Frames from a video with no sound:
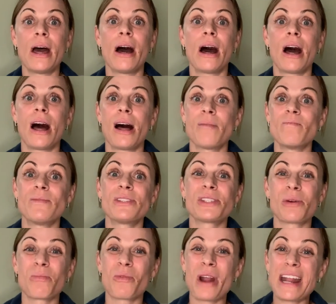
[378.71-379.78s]

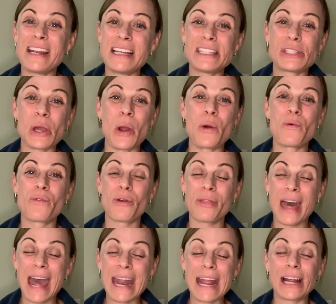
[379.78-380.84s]
some redness over
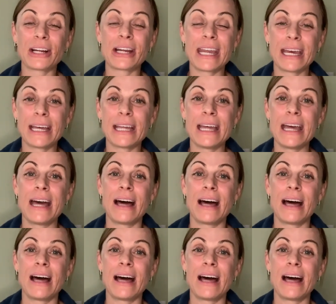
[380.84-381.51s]
that area